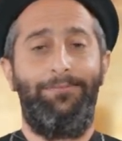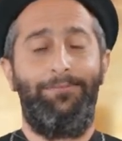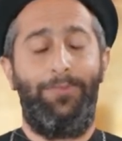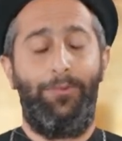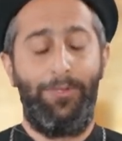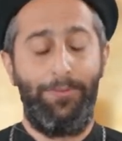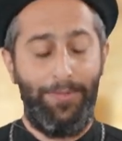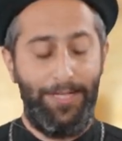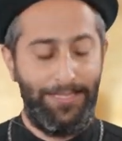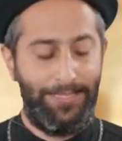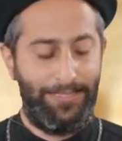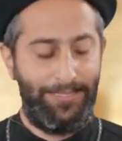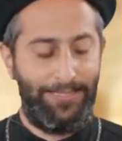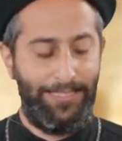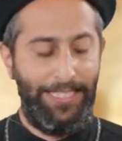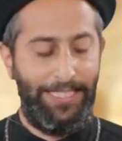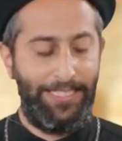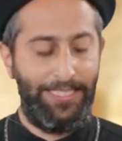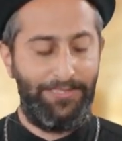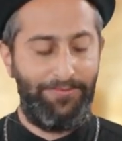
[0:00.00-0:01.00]
But we must
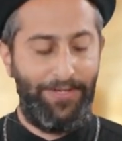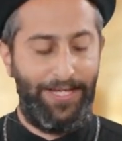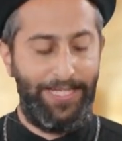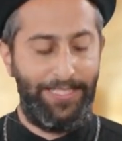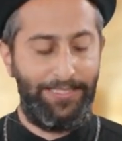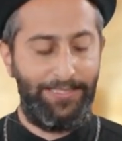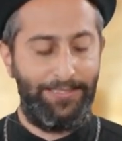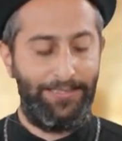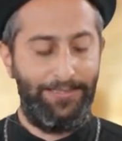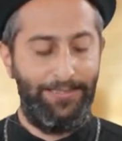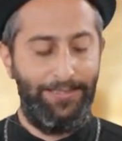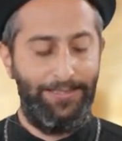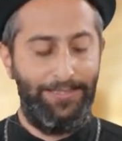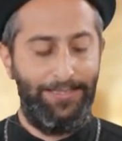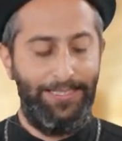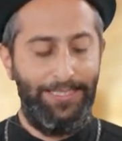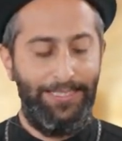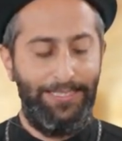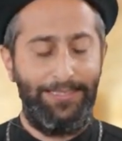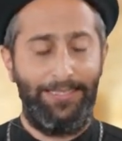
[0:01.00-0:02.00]
seek His face.
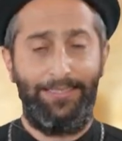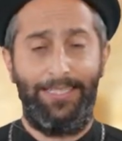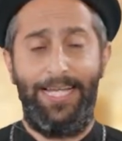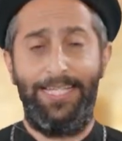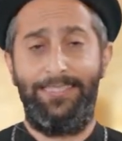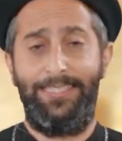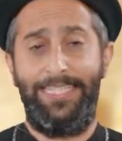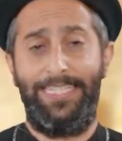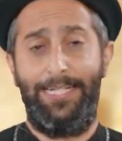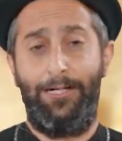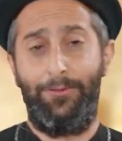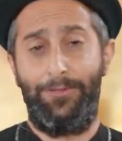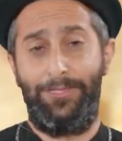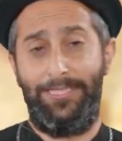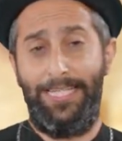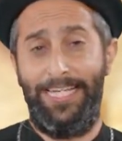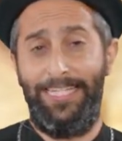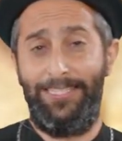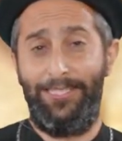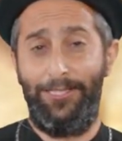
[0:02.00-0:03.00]
The last thing I'll
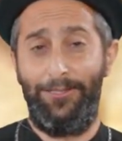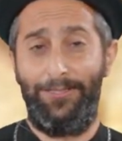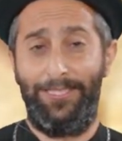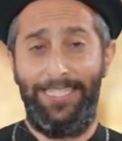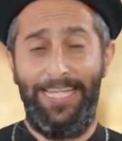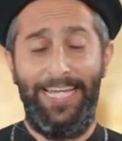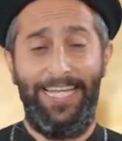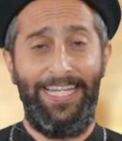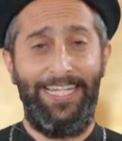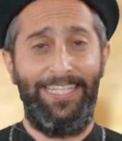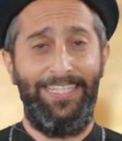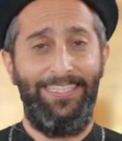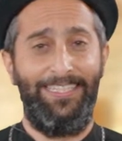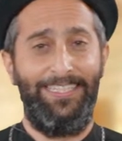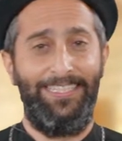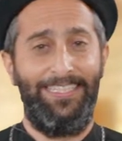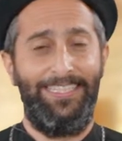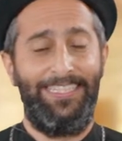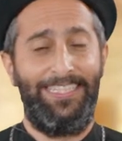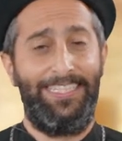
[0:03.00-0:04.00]
say to you today
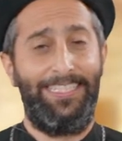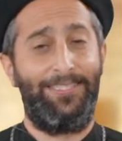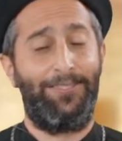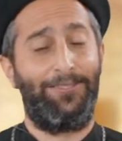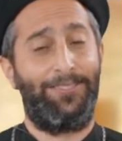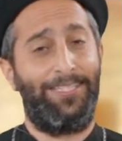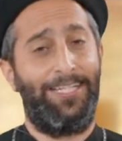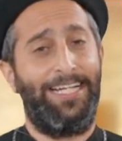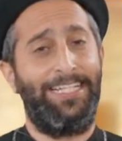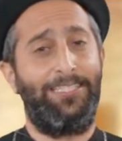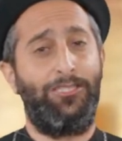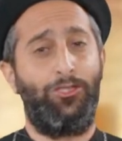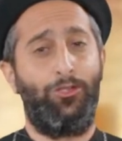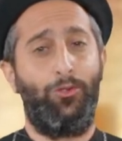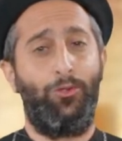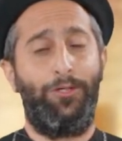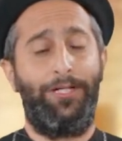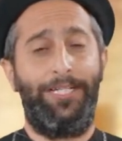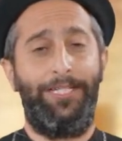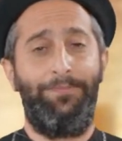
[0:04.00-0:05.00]
is there's a nice
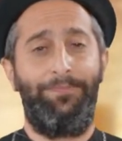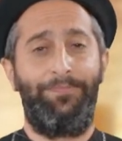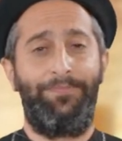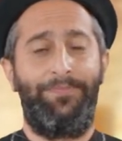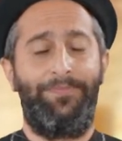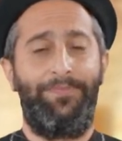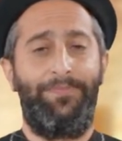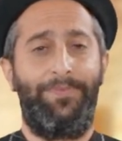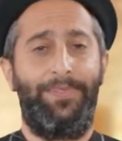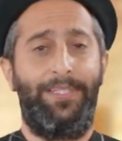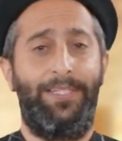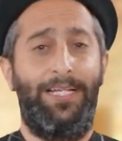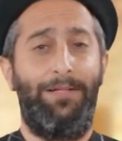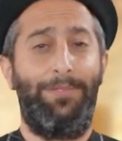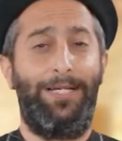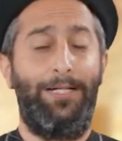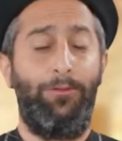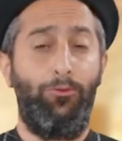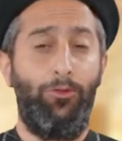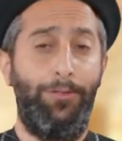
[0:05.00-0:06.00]
story
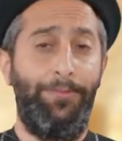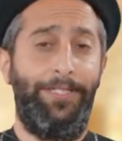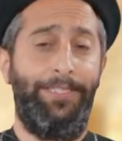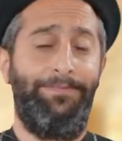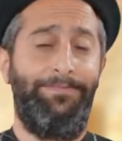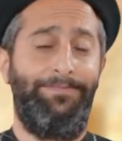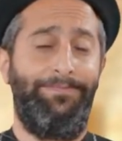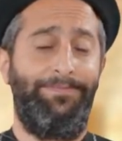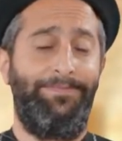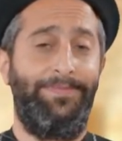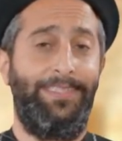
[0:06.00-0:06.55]
about a woman.